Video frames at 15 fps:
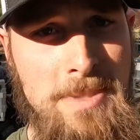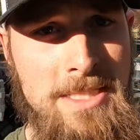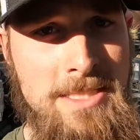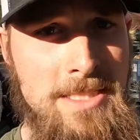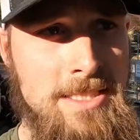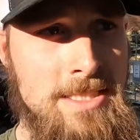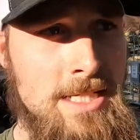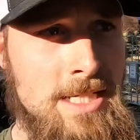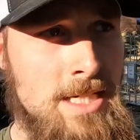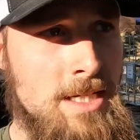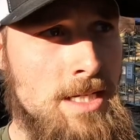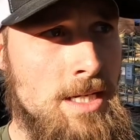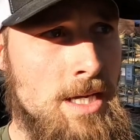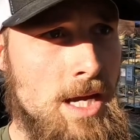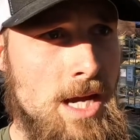pieces.
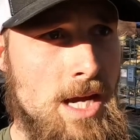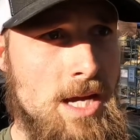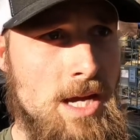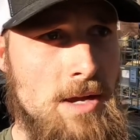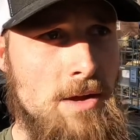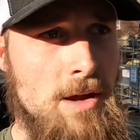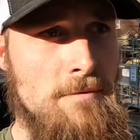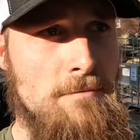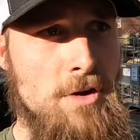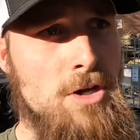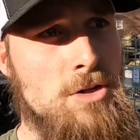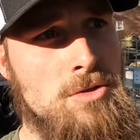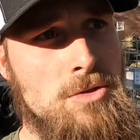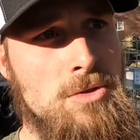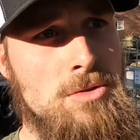A
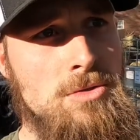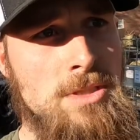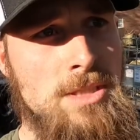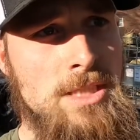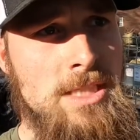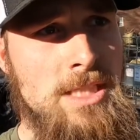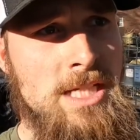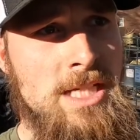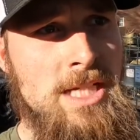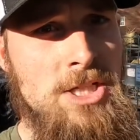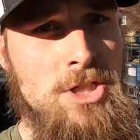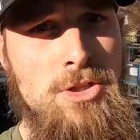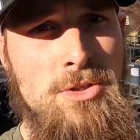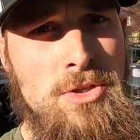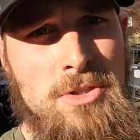vertical,
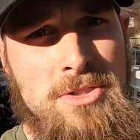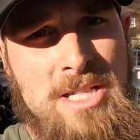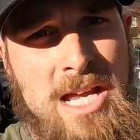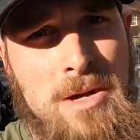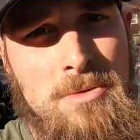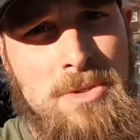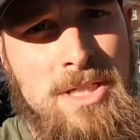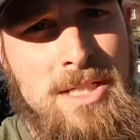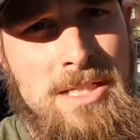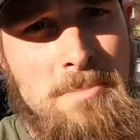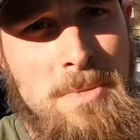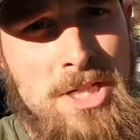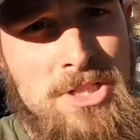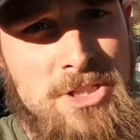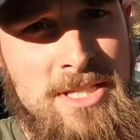there's not really
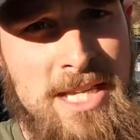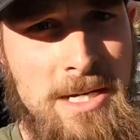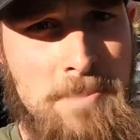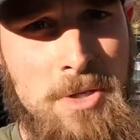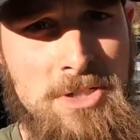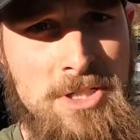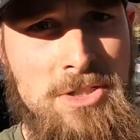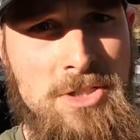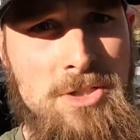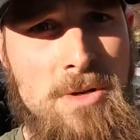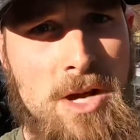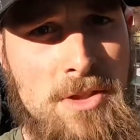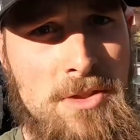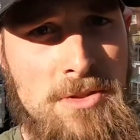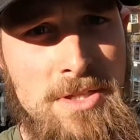much the second person can do
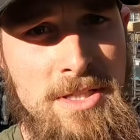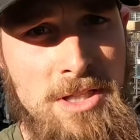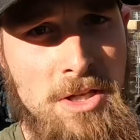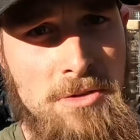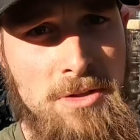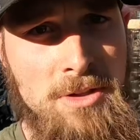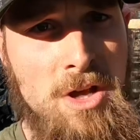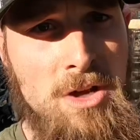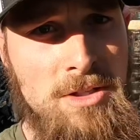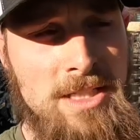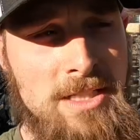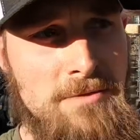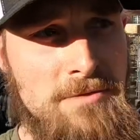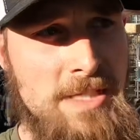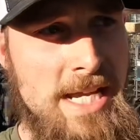other than load the log
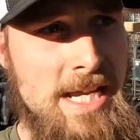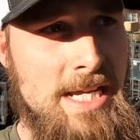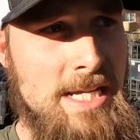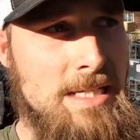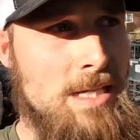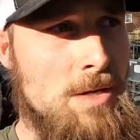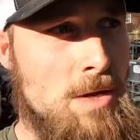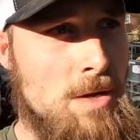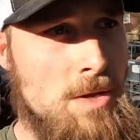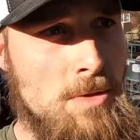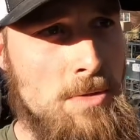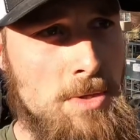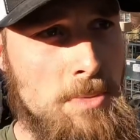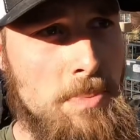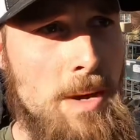lift, and
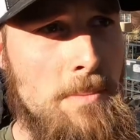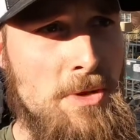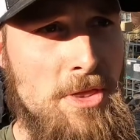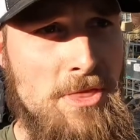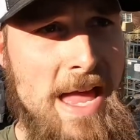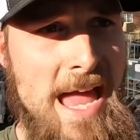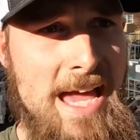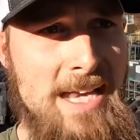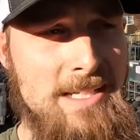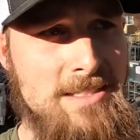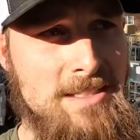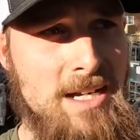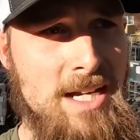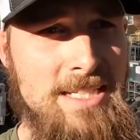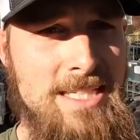the problem with that is
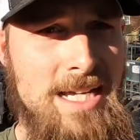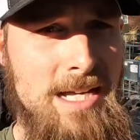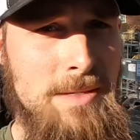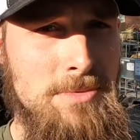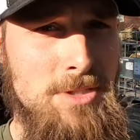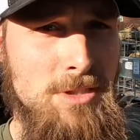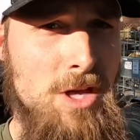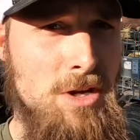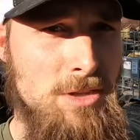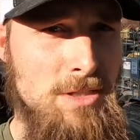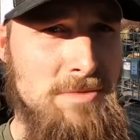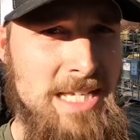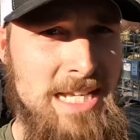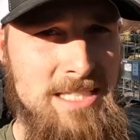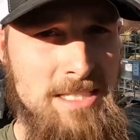a lot of times the log
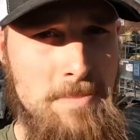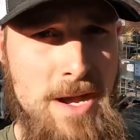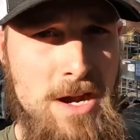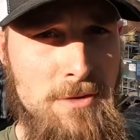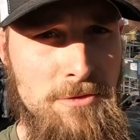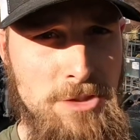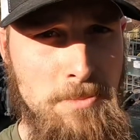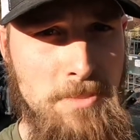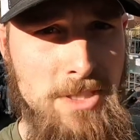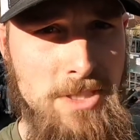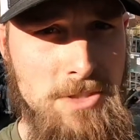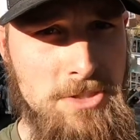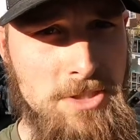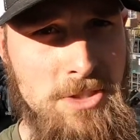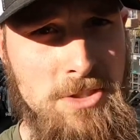lift takes the power of the
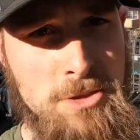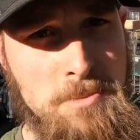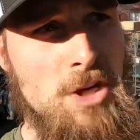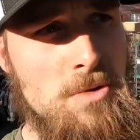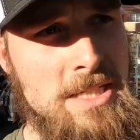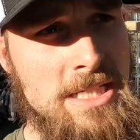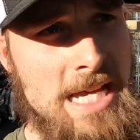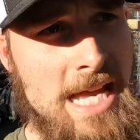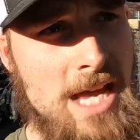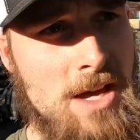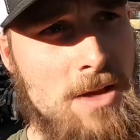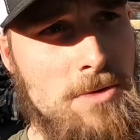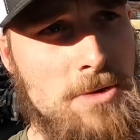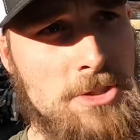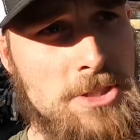splitter, so you're slowing
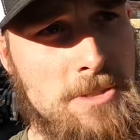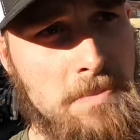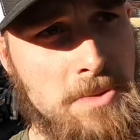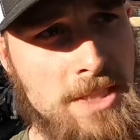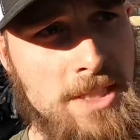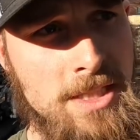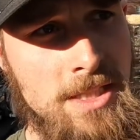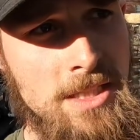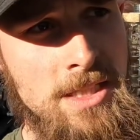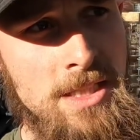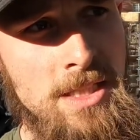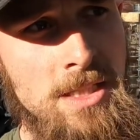down the splitter